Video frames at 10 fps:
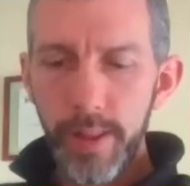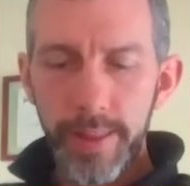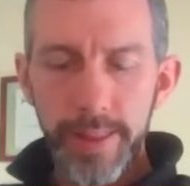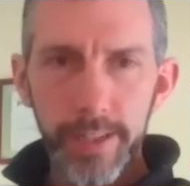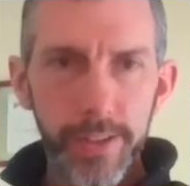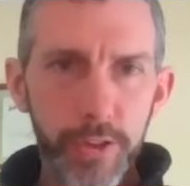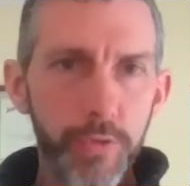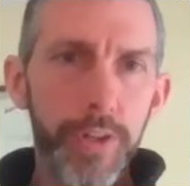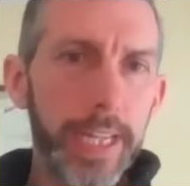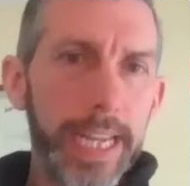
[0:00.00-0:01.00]
of the things is you
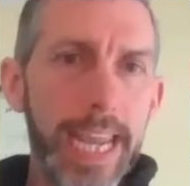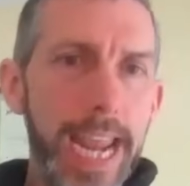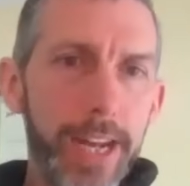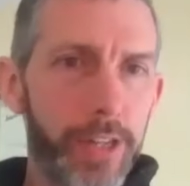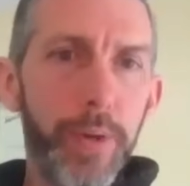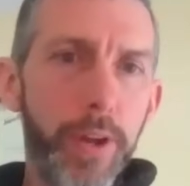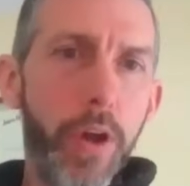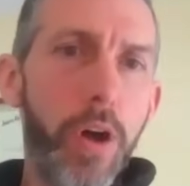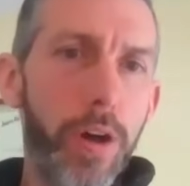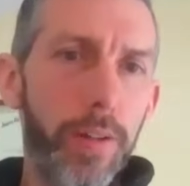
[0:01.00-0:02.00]
really can't do it
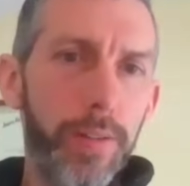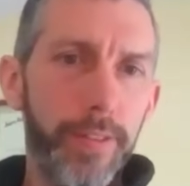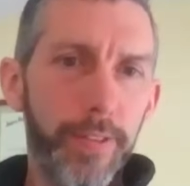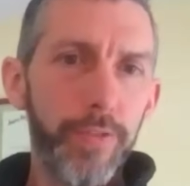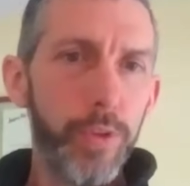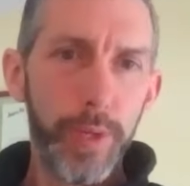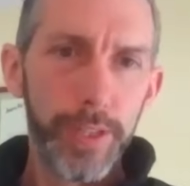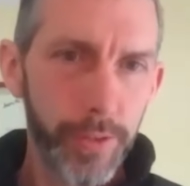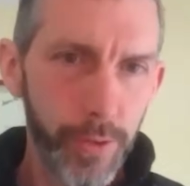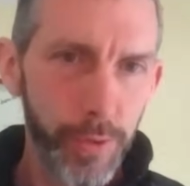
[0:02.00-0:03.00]
all through a
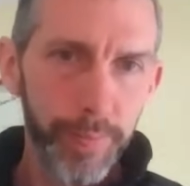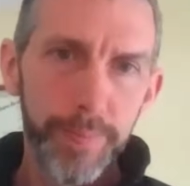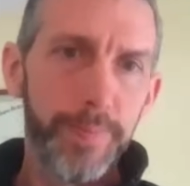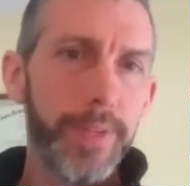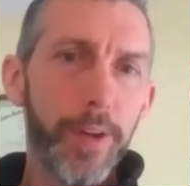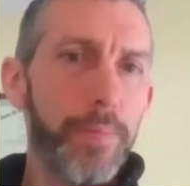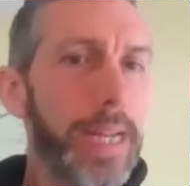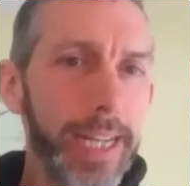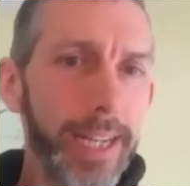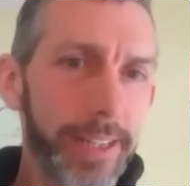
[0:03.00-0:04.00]
Zoom,
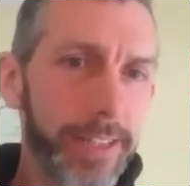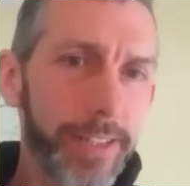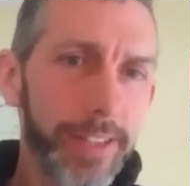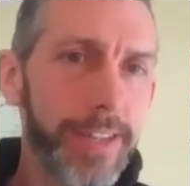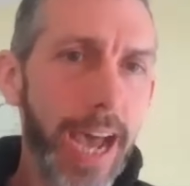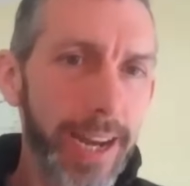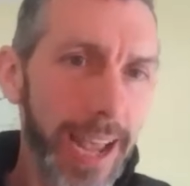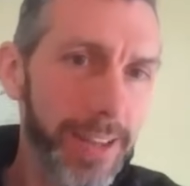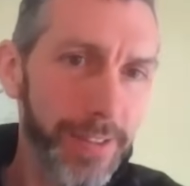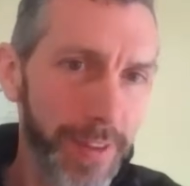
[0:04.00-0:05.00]
meeting. It just is not
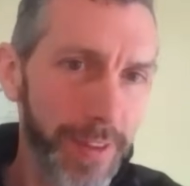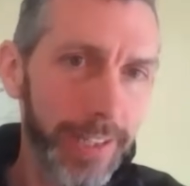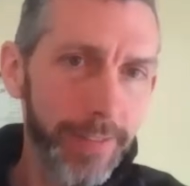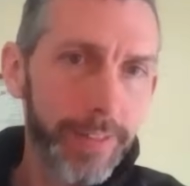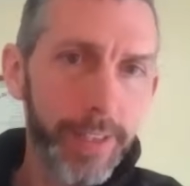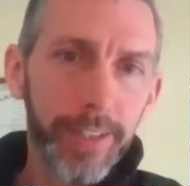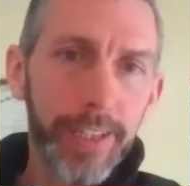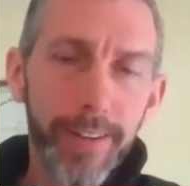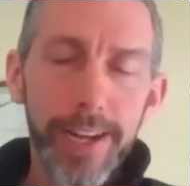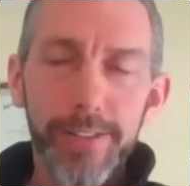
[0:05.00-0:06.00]
as effective,
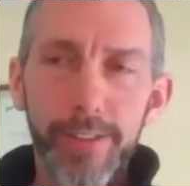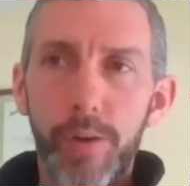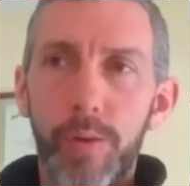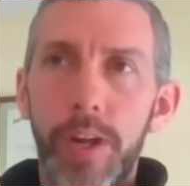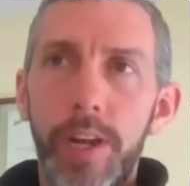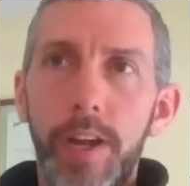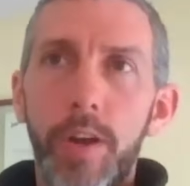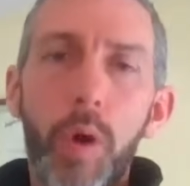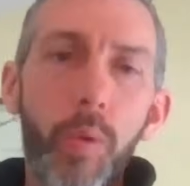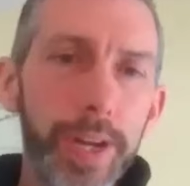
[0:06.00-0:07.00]
clearly, right? So
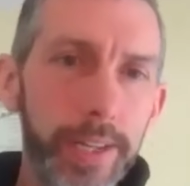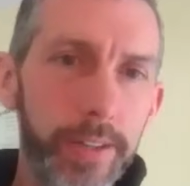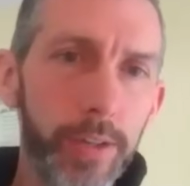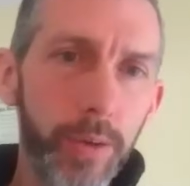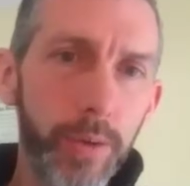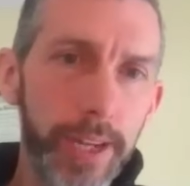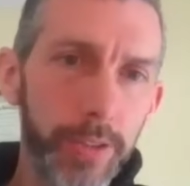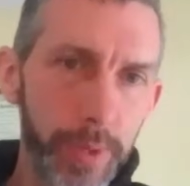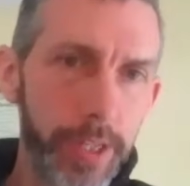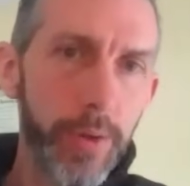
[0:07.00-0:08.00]
what we do
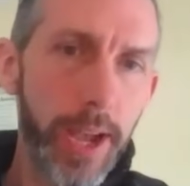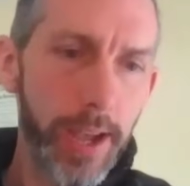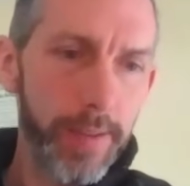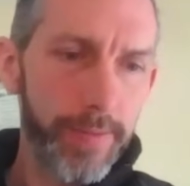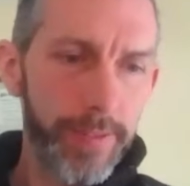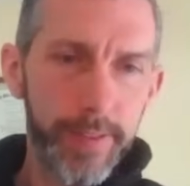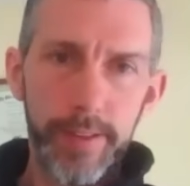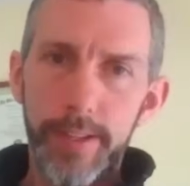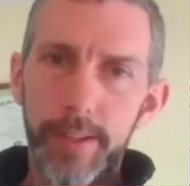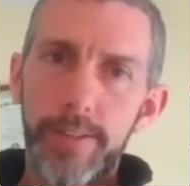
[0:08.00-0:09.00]
is we do have,
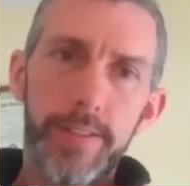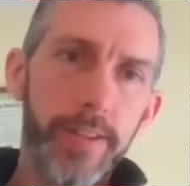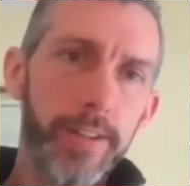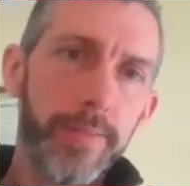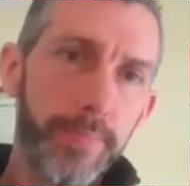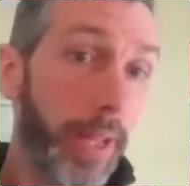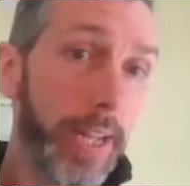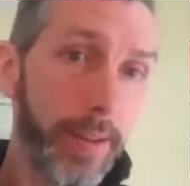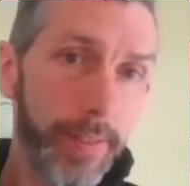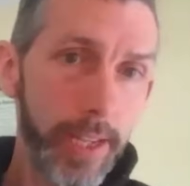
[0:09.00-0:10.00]
there's
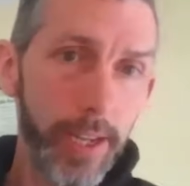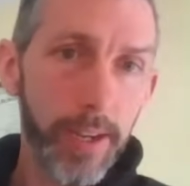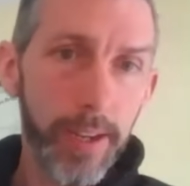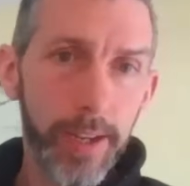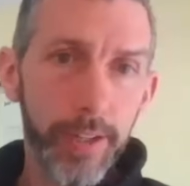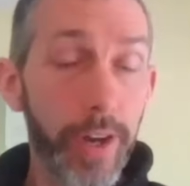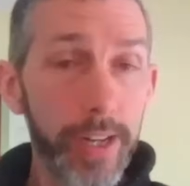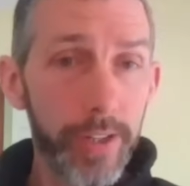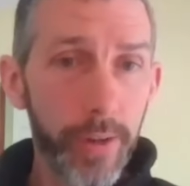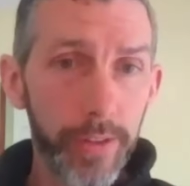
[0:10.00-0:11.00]
plenty of the
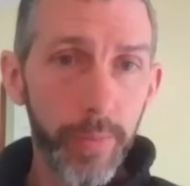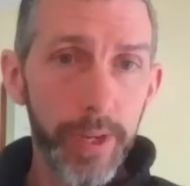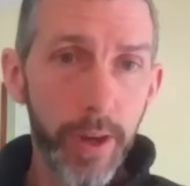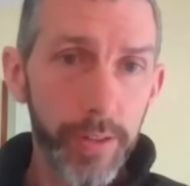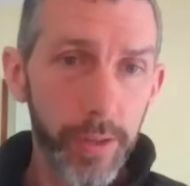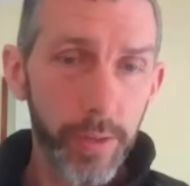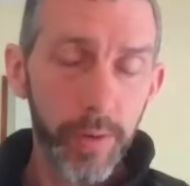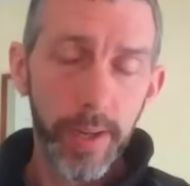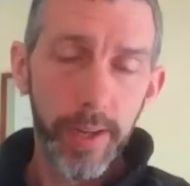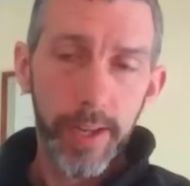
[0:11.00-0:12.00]
trade shows that we go
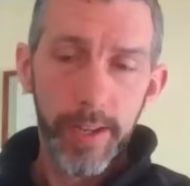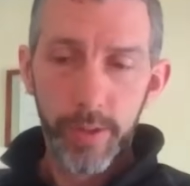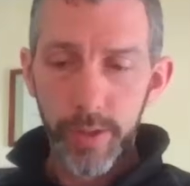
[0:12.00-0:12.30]
to. So